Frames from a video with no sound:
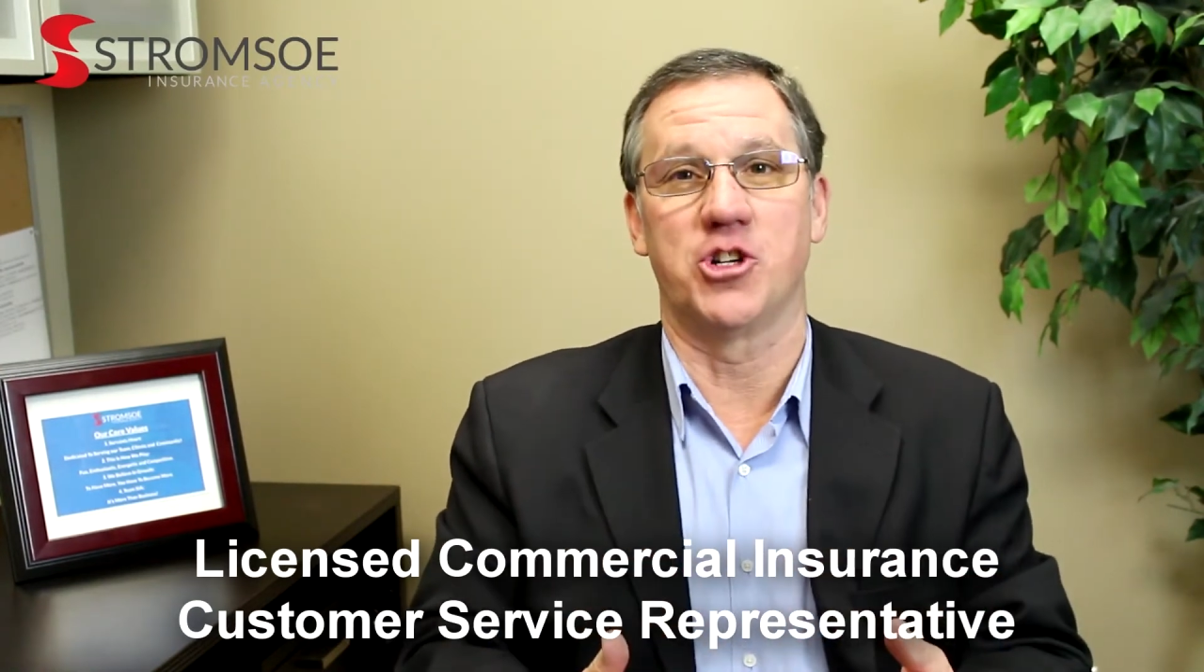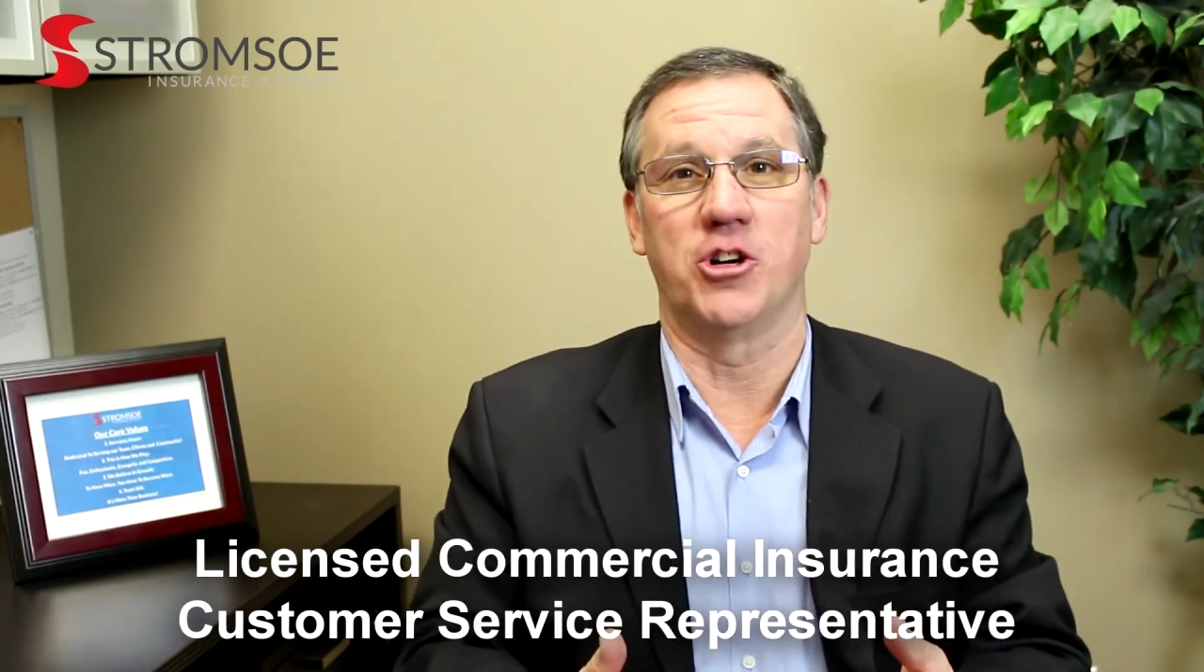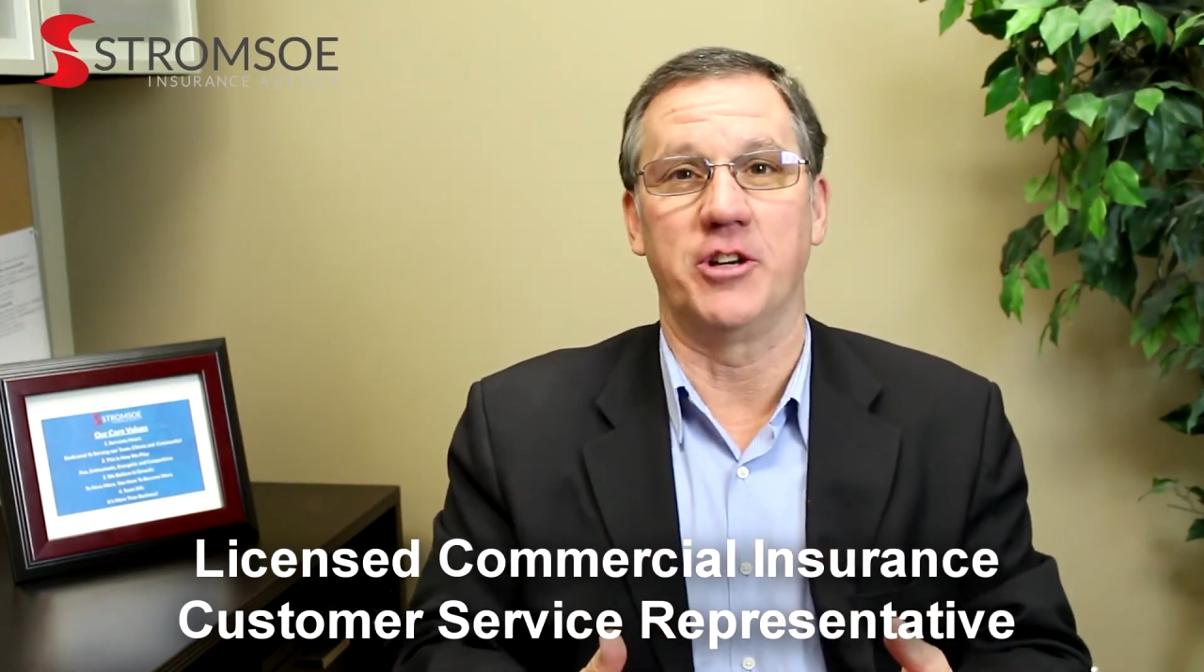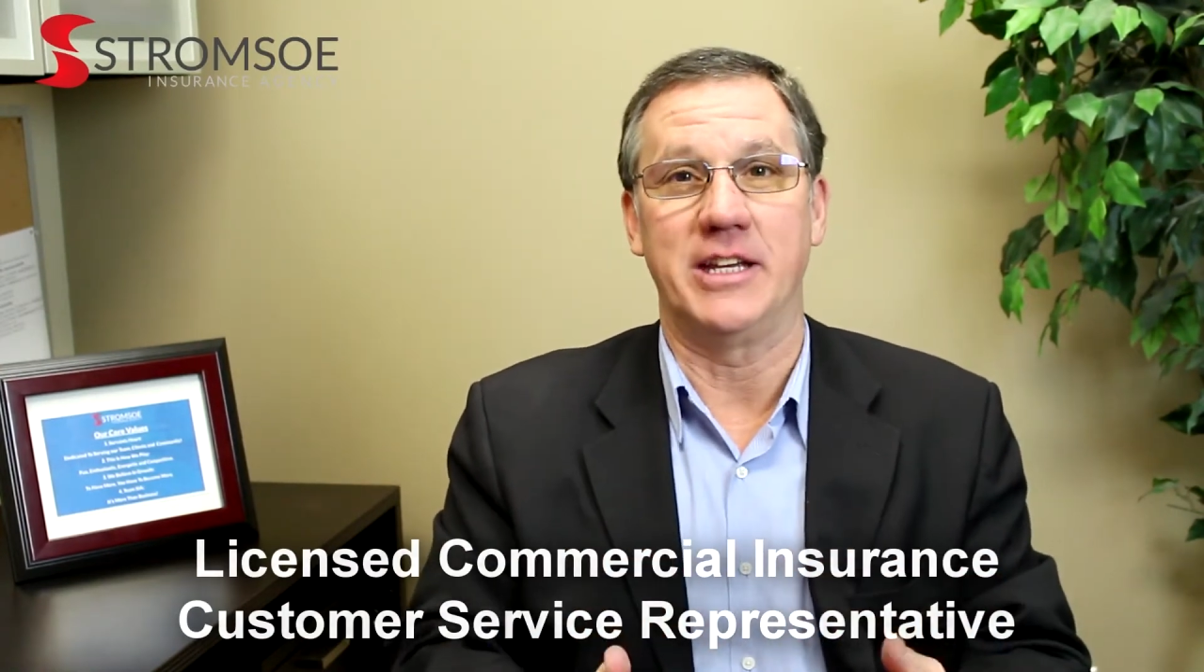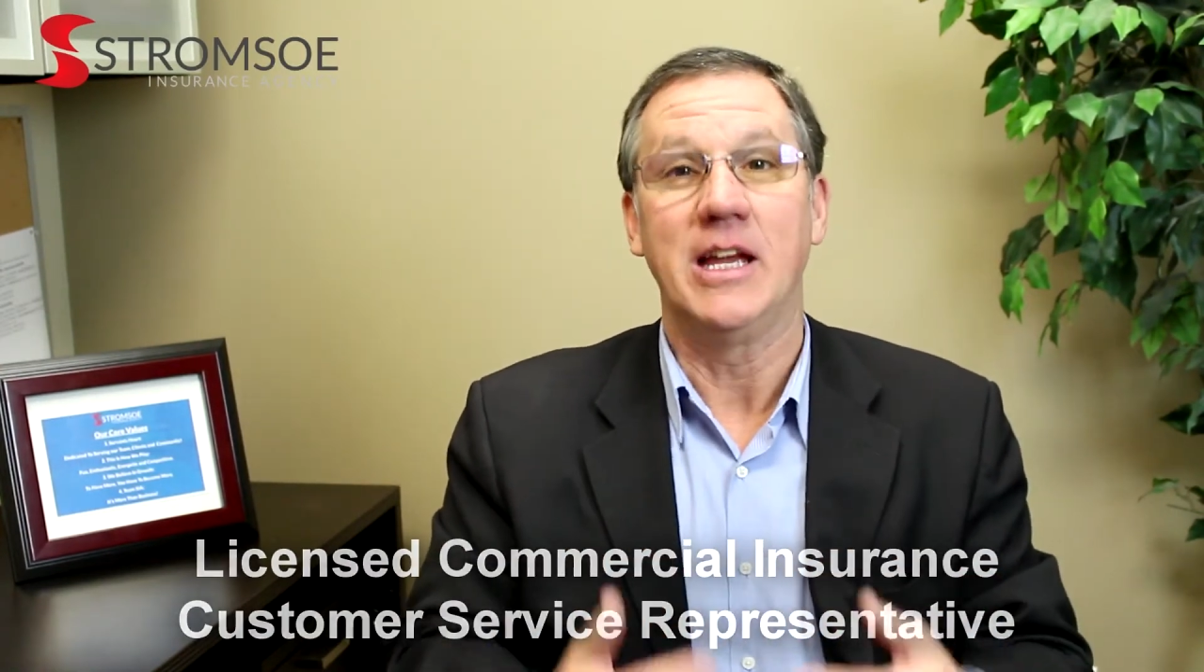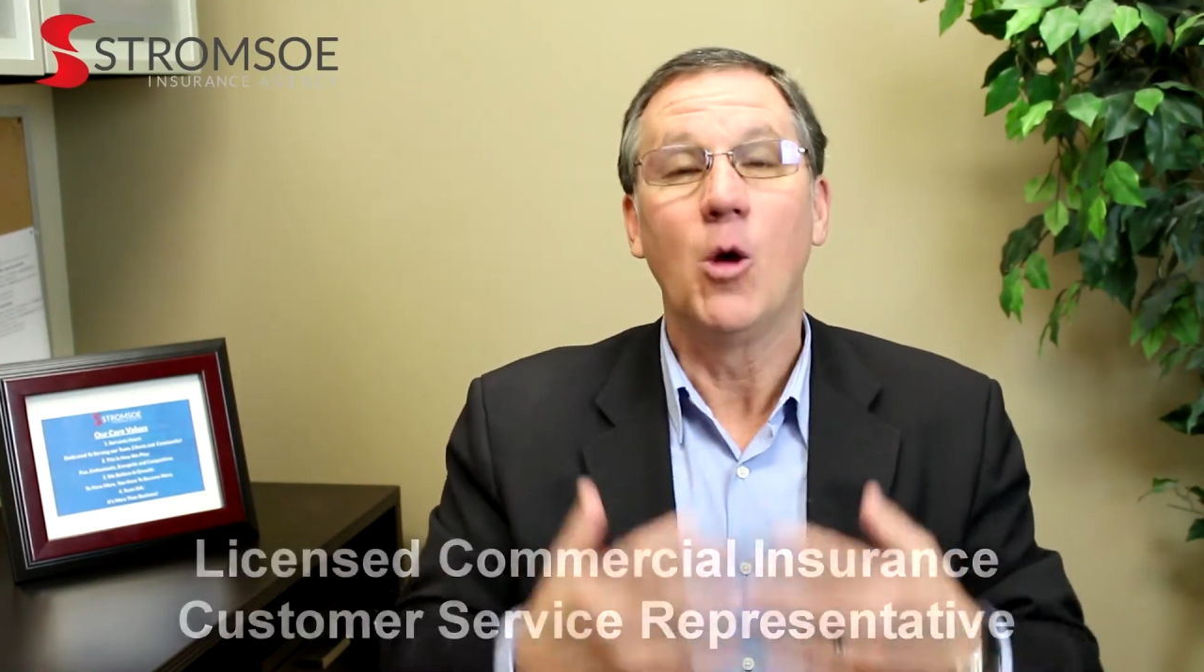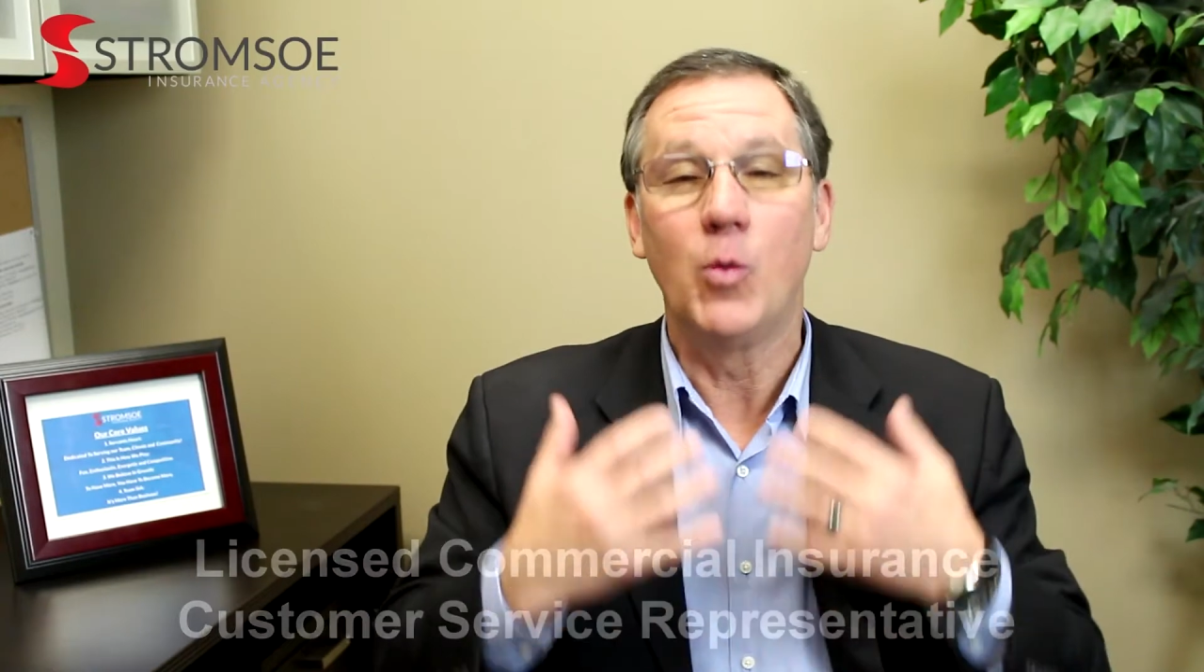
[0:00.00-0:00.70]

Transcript: journey,